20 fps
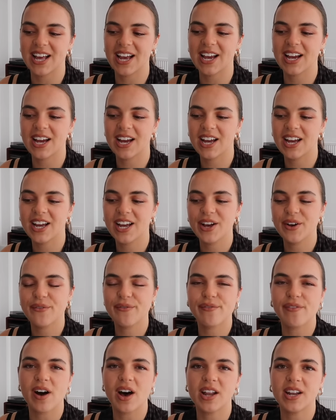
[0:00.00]
like
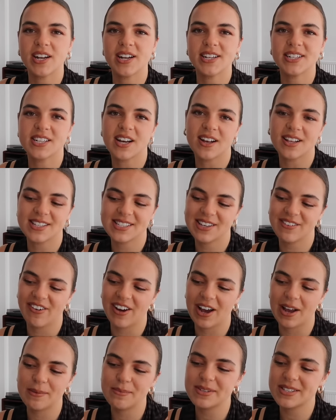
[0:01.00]
fun, dancey
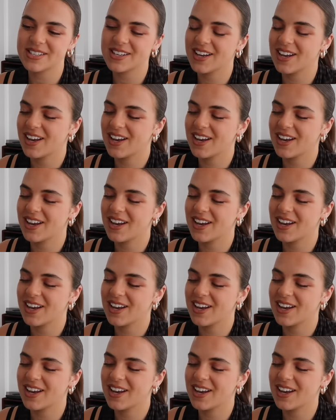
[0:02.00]
vibes.